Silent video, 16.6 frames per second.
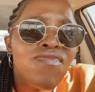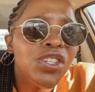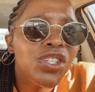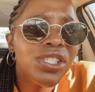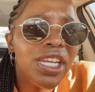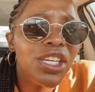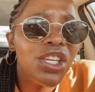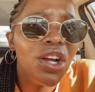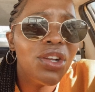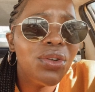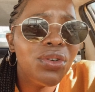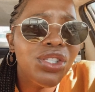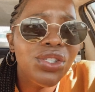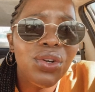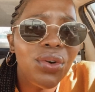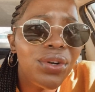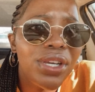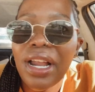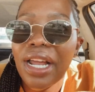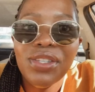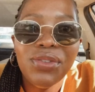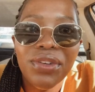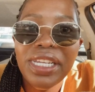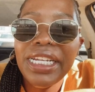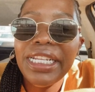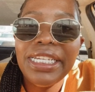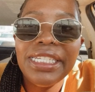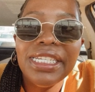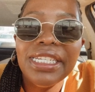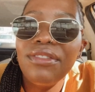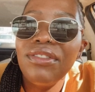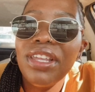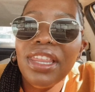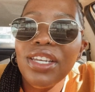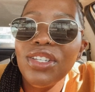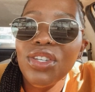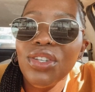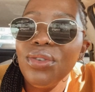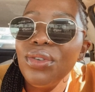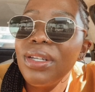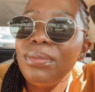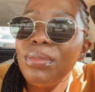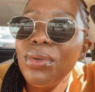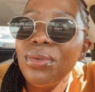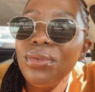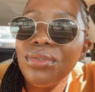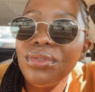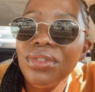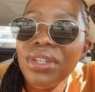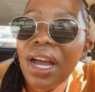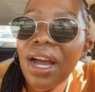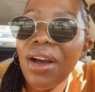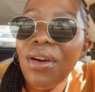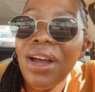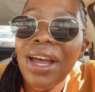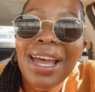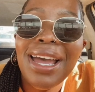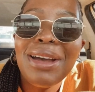She's like, yeah, no, sure. It's already cleaned and everything, so you can pull through now.